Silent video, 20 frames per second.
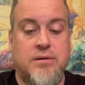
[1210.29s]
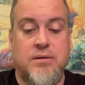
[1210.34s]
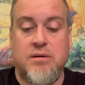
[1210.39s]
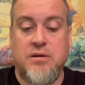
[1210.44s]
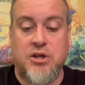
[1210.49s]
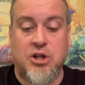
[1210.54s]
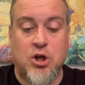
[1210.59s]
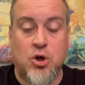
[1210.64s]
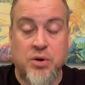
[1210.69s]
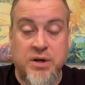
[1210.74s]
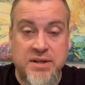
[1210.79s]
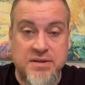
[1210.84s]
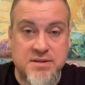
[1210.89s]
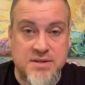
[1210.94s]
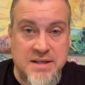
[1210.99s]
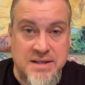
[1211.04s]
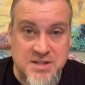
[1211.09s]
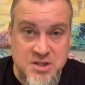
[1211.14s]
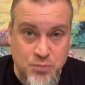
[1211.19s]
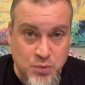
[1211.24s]
You know, and it's
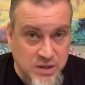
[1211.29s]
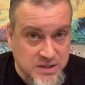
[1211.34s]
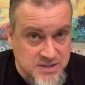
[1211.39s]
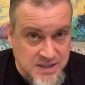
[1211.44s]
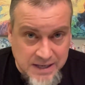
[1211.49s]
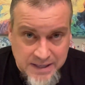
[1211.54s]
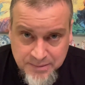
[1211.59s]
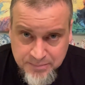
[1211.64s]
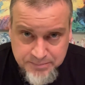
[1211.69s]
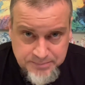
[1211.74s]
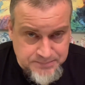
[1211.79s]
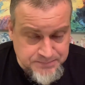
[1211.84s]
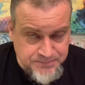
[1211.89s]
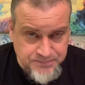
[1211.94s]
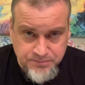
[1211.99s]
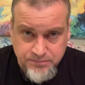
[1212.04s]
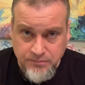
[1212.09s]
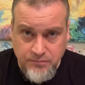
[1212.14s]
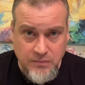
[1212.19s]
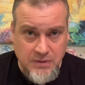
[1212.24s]
it's springtime.
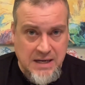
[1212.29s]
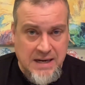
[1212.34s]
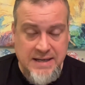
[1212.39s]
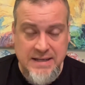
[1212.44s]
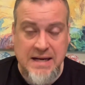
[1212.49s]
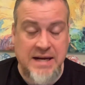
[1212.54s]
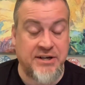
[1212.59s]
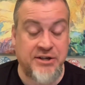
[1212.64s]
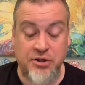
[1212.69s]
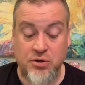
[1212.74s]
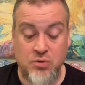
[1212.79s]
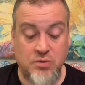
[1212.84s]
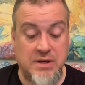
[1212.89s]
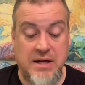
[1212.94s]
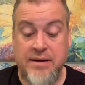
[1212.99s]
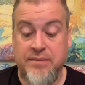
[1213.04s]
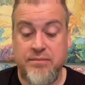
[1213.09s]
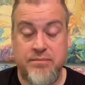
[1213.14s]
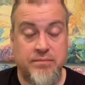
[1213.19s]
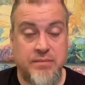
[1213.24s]
I, I don't know.
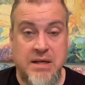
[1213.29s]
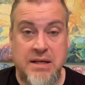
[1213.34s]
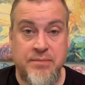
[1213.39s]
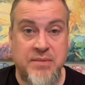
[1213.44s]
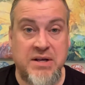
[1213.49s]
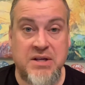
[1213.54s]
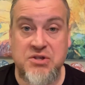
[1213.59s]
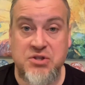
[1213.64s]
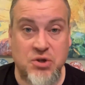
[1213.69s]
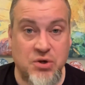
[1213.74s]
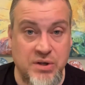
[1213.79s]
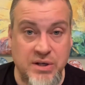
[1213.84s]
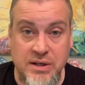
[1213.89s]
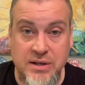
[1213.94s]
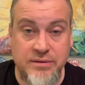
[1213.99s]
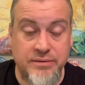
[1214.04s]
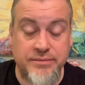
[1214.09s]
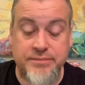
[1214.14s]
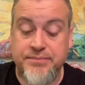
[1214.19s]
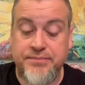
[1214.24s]
Eh, in Minnesota,